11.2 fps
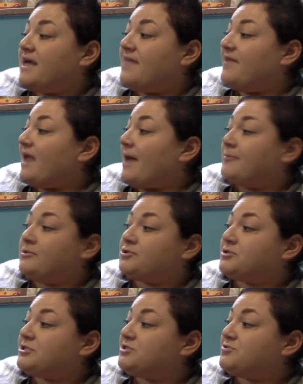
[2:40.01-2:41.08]
The apple
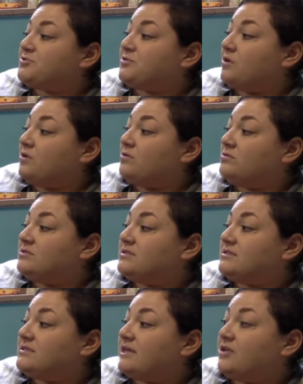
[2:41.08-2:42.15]
trees grew old
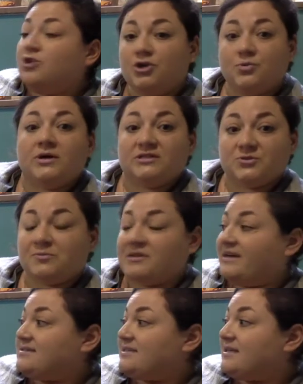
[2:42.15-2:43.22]
and new ones were
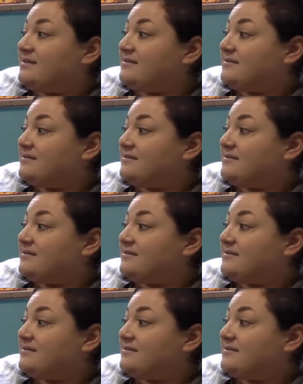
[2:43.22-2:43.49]
planted.